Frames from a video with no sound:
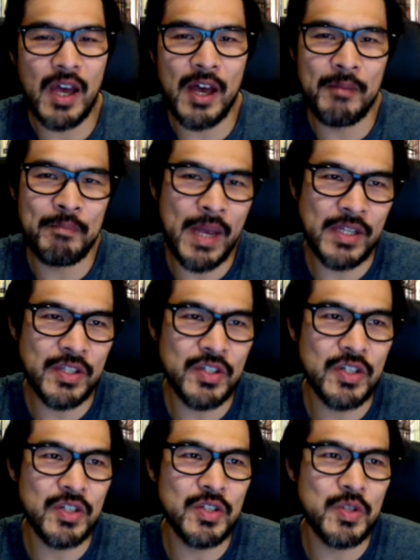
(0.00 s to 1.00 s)

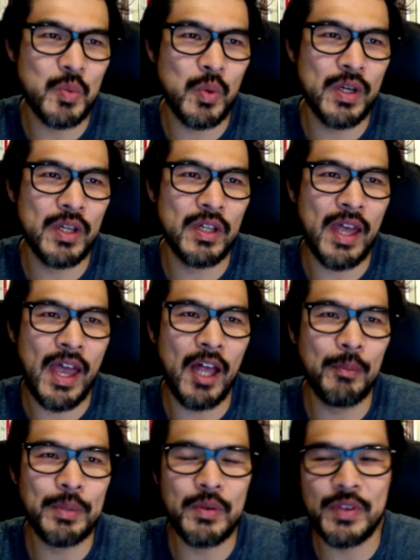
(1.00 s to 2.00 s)
messages will
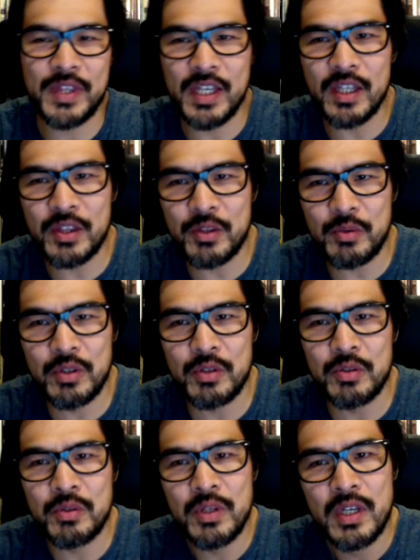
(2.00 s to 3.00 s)
help you think
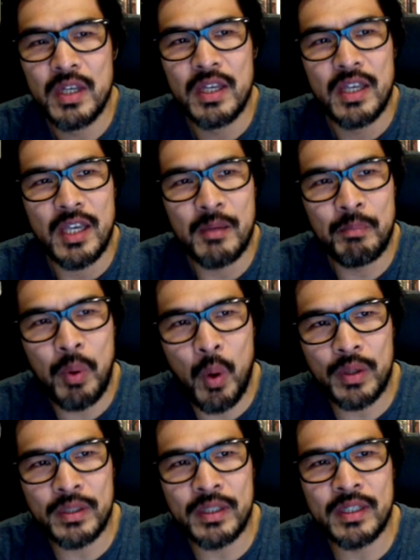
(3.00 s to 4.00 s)
through
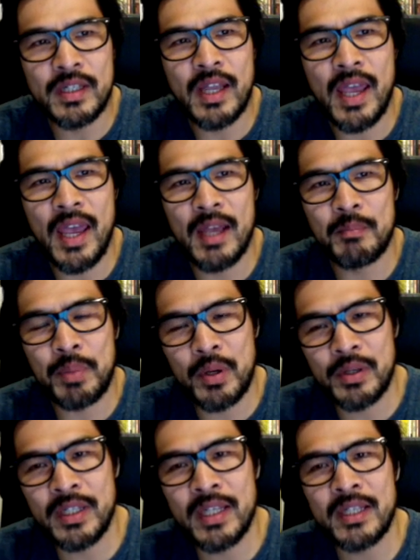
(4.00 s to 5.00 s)
important and
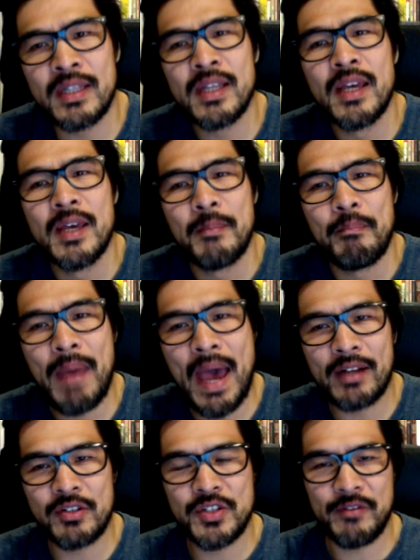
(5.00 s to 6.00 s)
pertinent
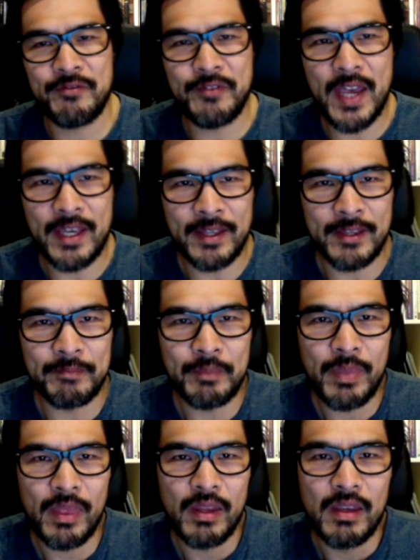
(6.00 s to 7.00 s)
matters of faith.
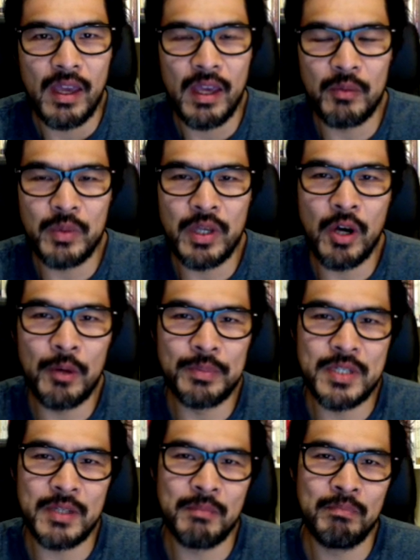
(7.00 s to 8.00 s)
And we hope
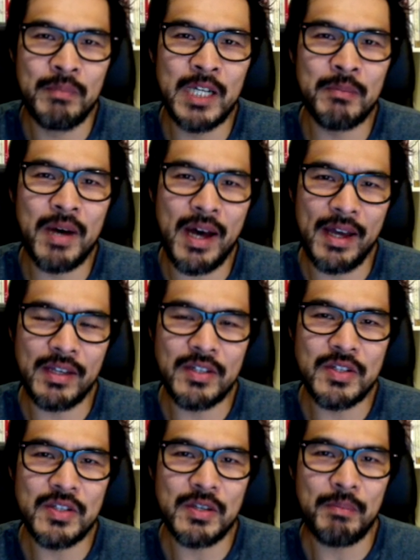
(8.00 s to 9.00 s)
to
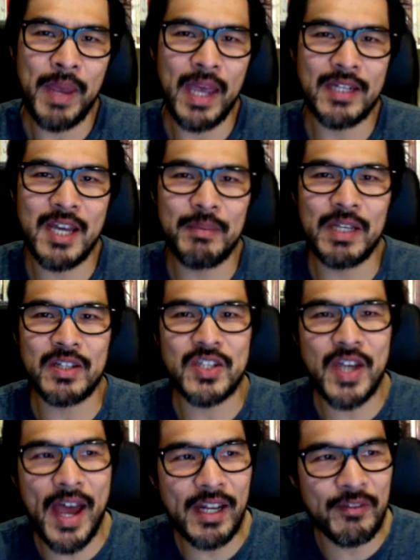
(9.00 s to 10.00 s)
minimize pandemic
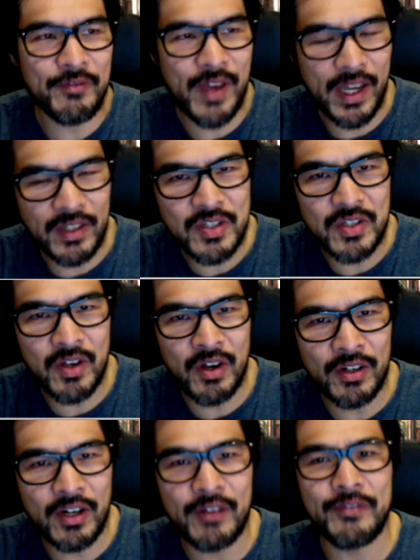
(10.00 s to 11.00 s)
side effects
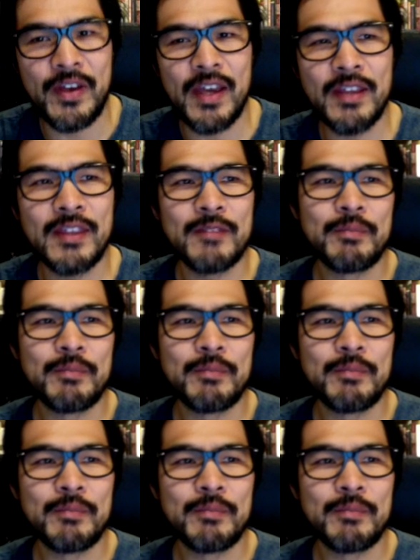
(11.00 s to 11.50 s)
on our faith